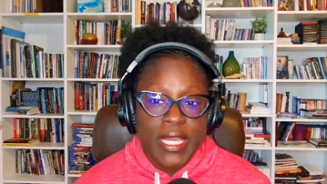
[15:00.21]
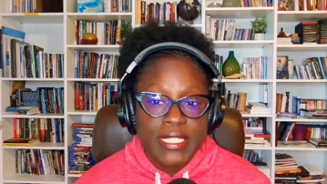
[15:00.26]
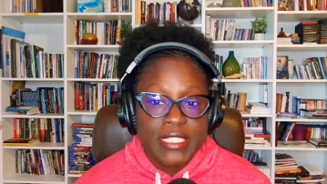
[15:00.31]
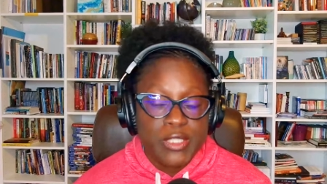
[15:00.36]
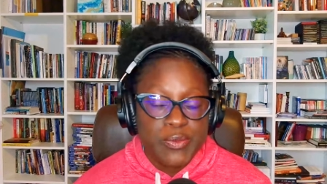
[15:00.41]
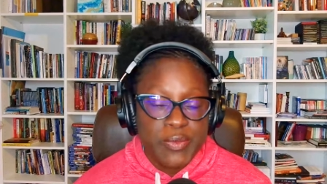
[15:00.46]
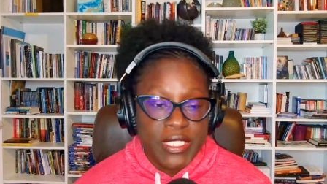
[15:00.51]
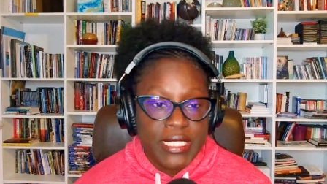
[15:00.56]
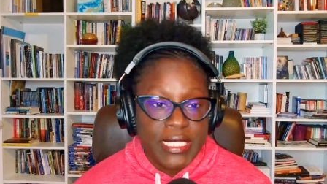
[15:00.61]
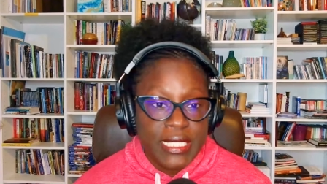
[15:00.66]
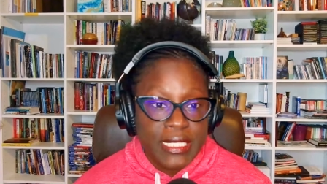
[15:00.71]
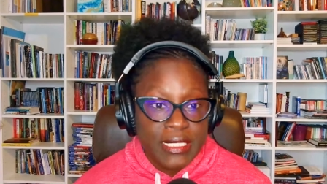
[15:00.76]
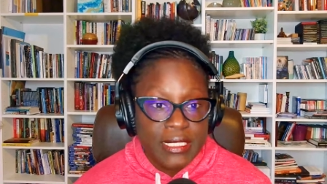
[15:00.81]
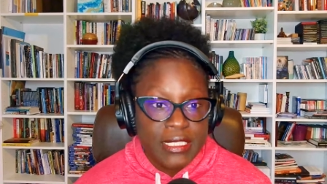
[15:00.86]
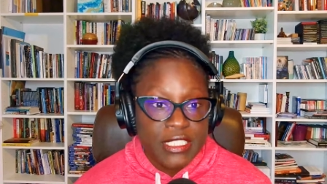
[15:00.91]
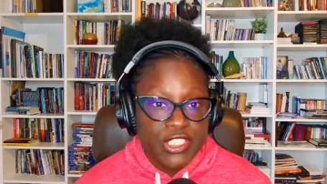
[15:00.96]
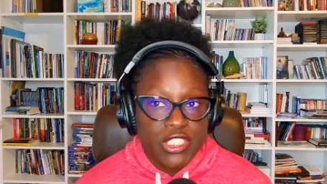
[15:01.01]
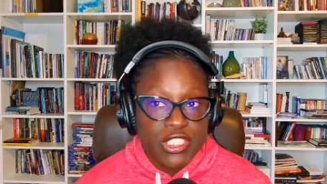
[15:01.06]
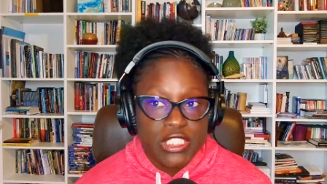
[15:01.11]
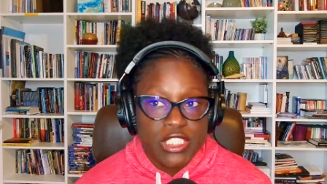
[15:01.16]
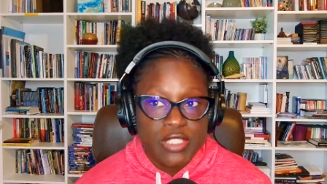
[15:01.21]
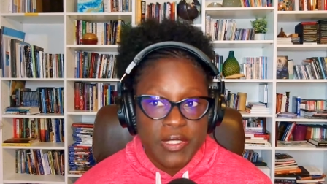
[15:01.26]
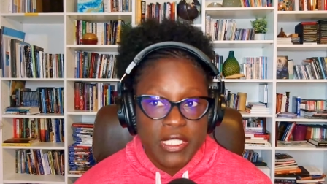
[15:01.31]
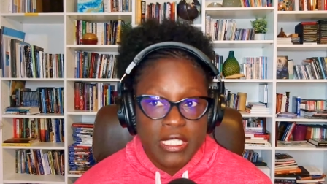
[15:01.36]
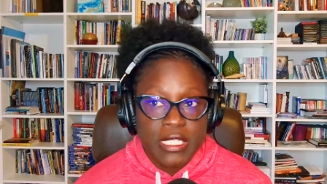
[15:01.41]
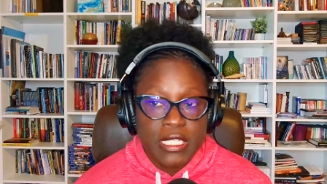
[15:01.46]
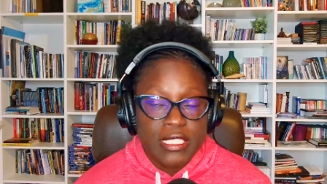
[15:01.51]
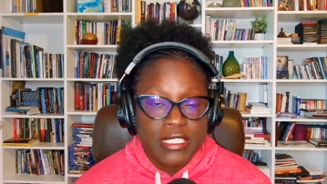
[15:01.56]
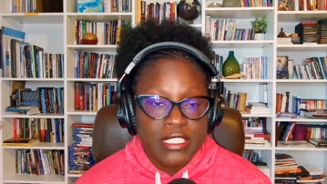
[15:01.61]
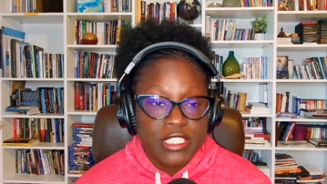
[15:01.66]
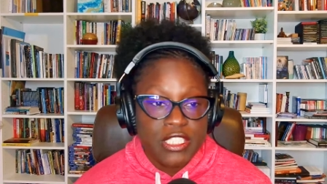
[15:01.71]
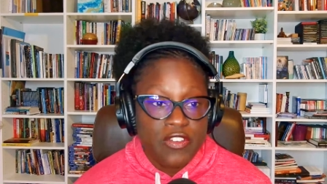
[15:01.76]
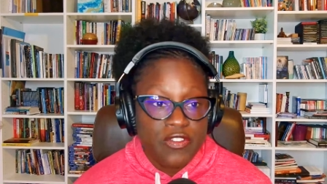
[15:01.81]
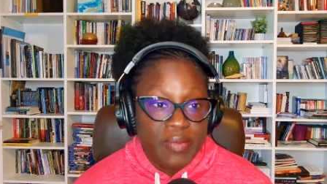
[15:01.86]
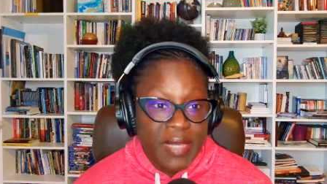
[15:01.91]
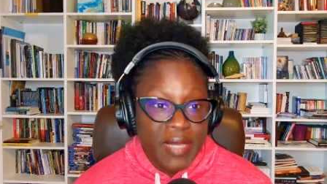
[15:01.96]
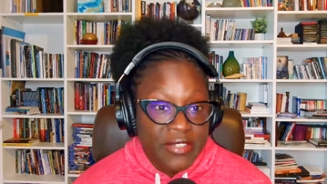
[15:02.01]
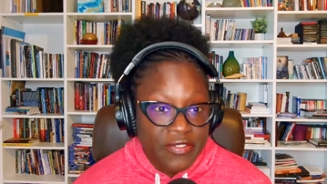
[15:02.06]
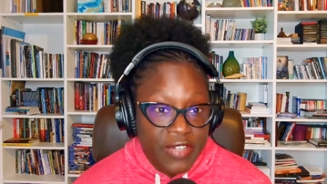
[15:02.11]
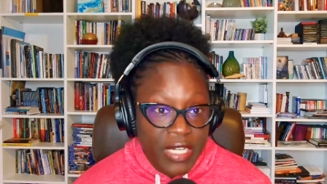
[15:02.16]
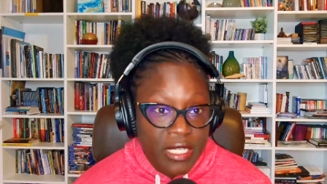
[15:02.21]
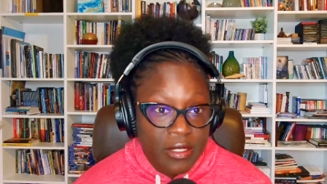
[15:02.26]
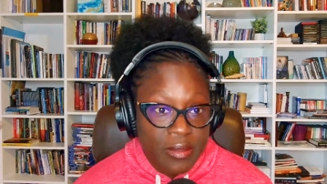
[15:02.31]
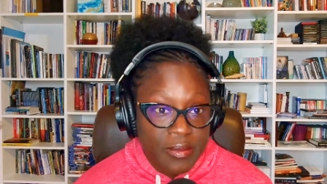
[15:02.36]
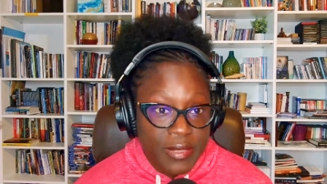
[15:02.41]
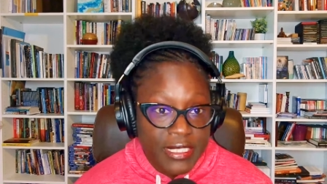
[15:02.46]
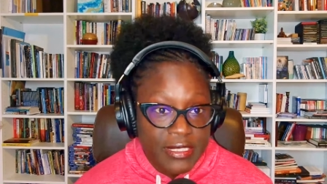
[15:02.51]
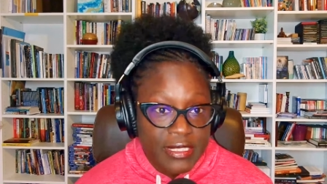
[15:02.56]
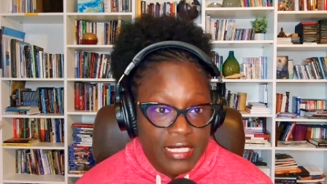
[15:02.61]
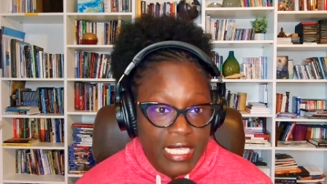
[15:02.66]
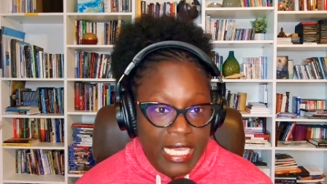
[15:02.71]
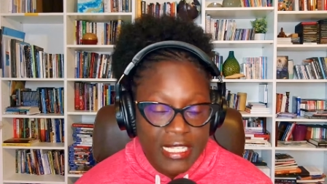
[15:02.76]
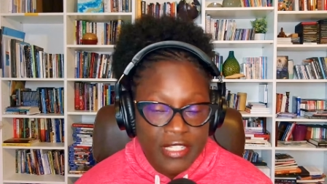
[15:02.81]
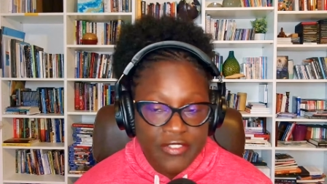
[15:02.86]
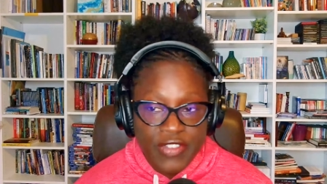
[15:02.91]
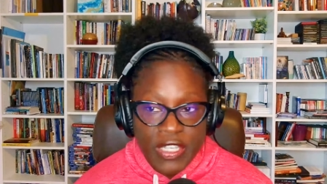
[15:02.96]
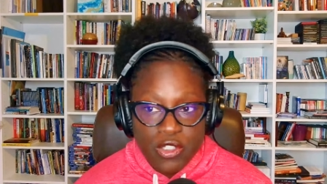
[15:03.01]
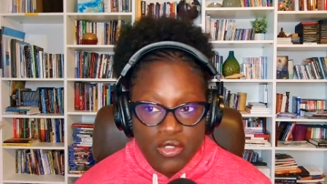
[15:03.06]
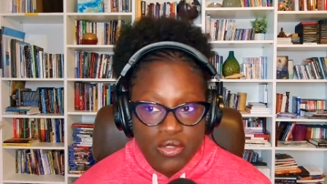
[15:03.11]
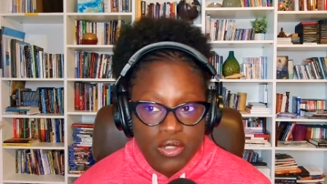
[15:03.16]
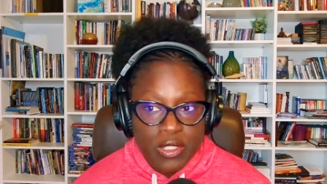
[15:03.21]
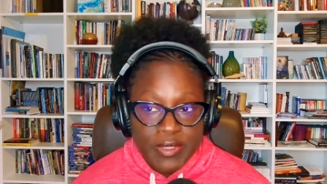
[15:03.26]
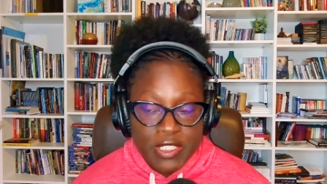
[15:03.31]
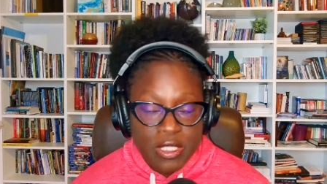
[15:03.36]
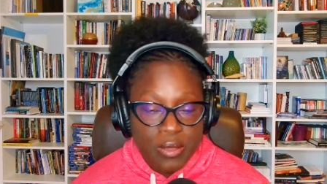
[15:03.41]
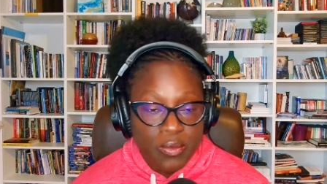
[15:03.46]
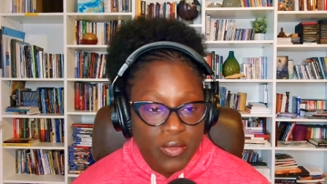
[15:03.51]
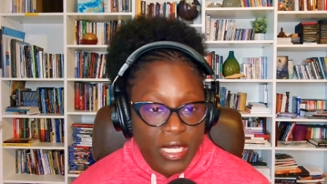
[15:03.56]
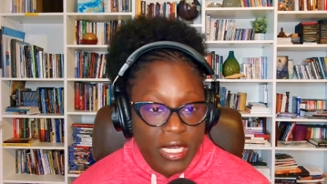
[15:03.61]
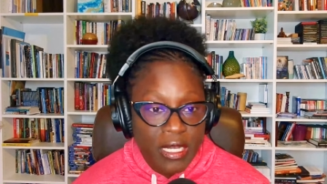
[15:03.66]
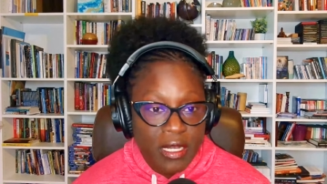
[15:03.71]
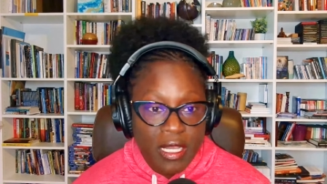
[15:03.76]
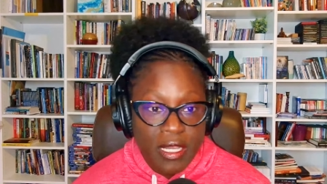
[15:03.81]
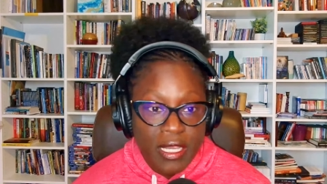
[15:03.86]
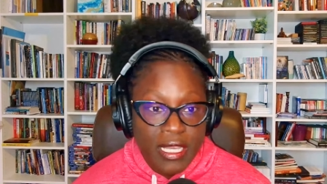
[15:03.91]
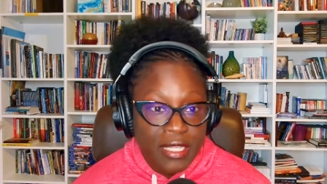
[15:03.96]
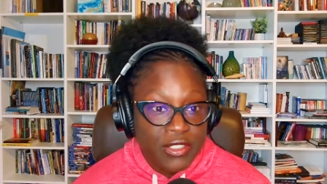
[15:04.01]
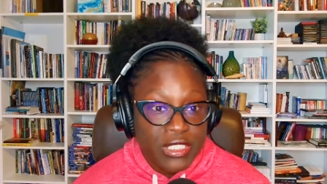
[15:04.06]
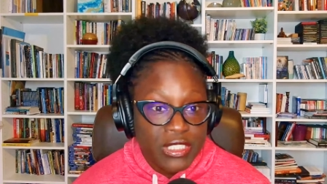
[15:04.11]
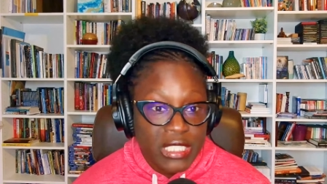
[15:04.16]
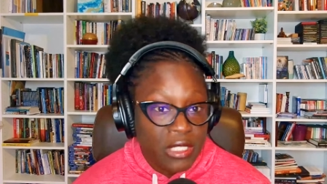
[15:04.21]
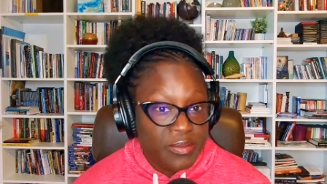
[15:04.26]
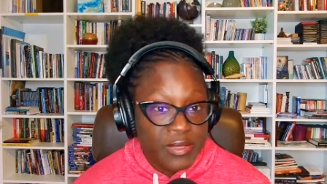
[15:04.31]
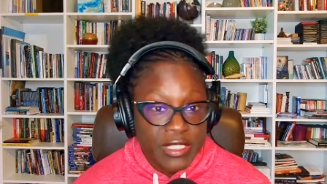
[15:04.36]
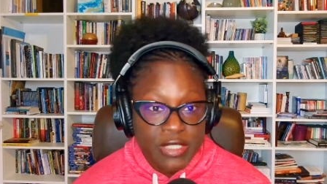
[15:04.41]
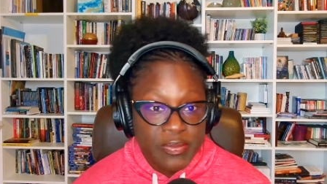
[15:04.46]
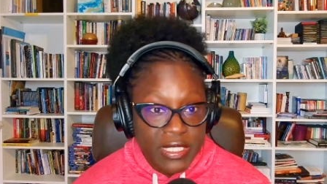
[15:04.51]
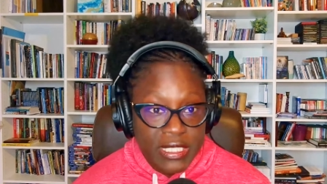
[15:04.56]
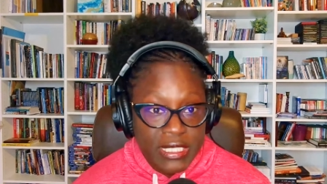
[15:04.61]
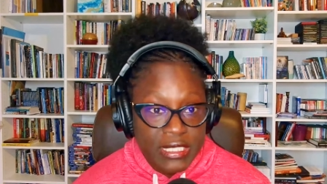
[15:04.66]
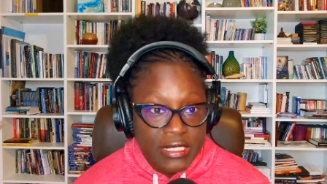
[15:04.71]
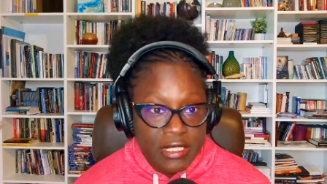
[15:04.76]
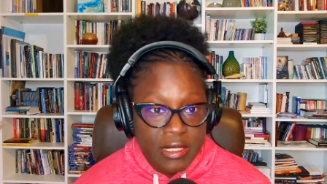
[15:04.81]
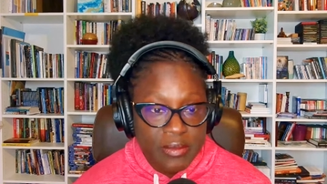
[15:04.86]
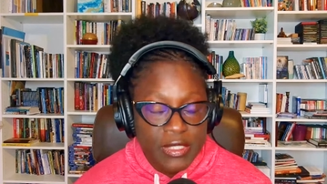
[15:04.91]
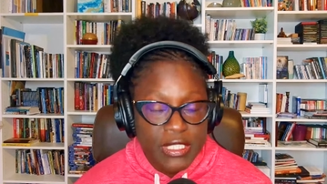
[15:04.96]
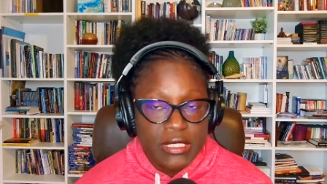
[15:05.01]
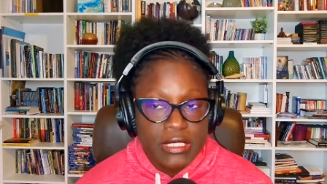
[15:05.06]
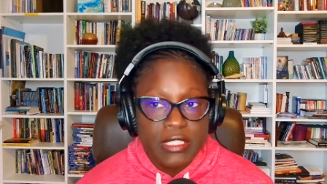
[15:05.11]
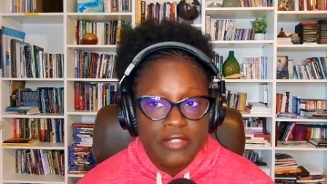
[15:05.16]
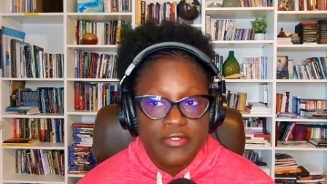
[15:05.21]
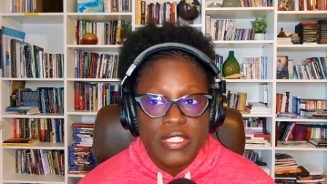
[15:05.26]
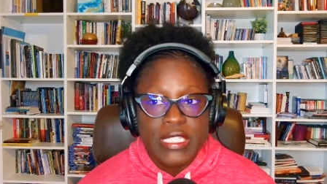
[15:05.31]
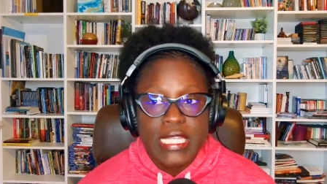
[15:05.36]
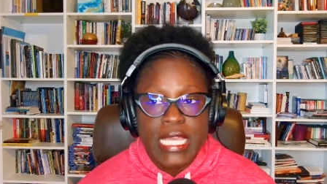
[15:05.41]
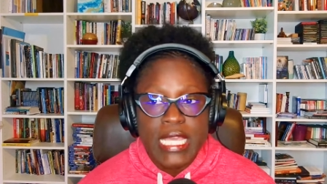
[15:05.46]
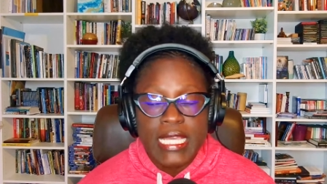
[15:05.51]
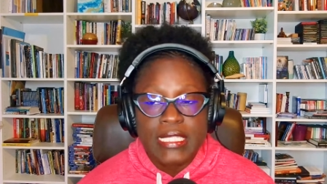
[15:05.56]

why I speak English is because of my environment. And if I grew up somewhere else, I'll be speaking something different.